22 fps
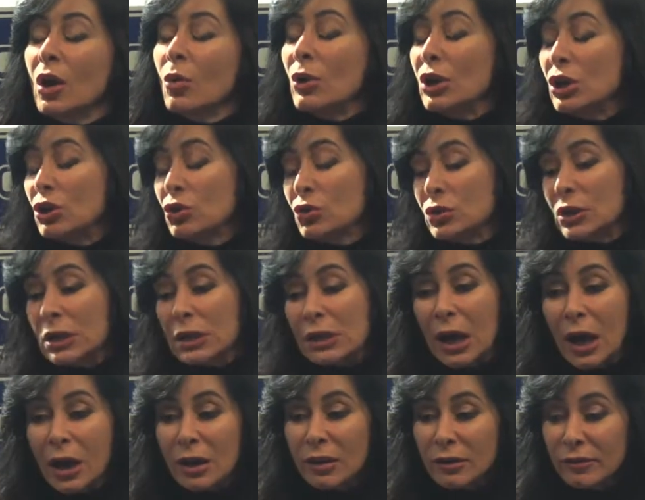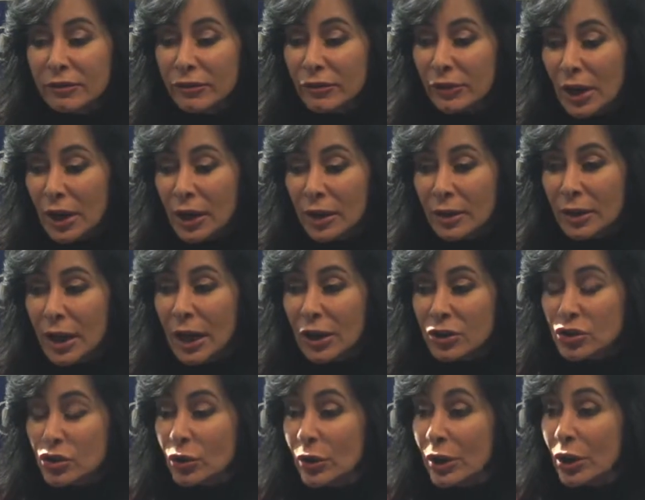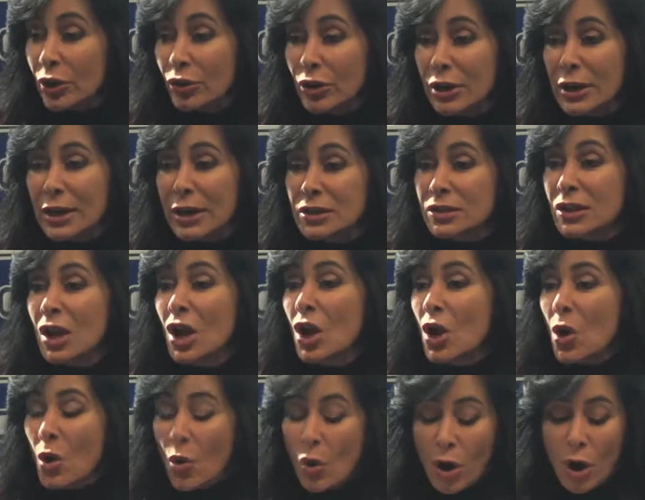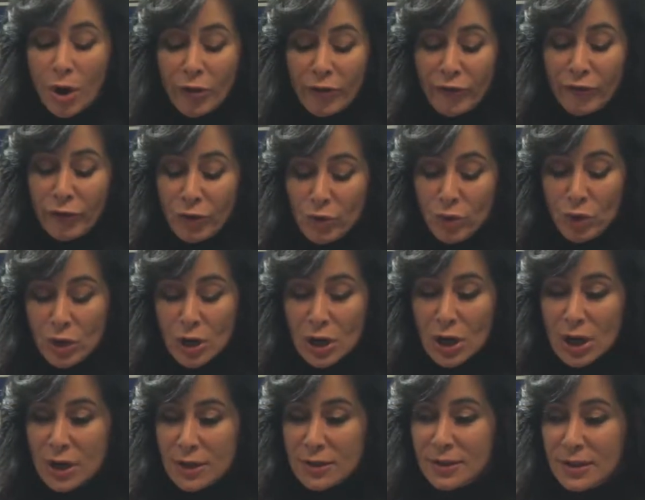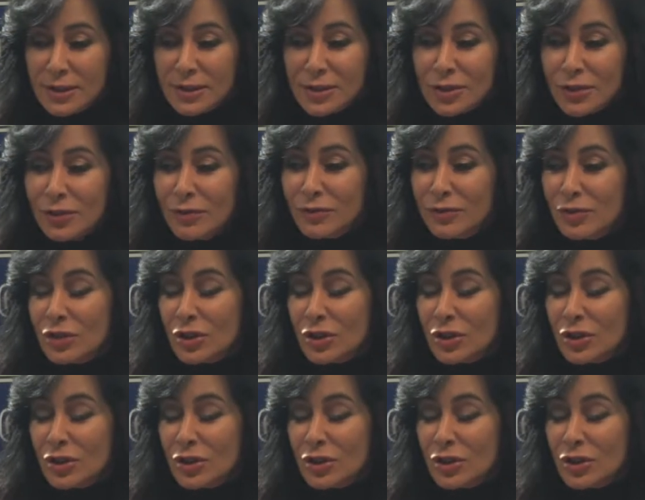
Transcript: We use a lot of natural ingredients. Our food consists of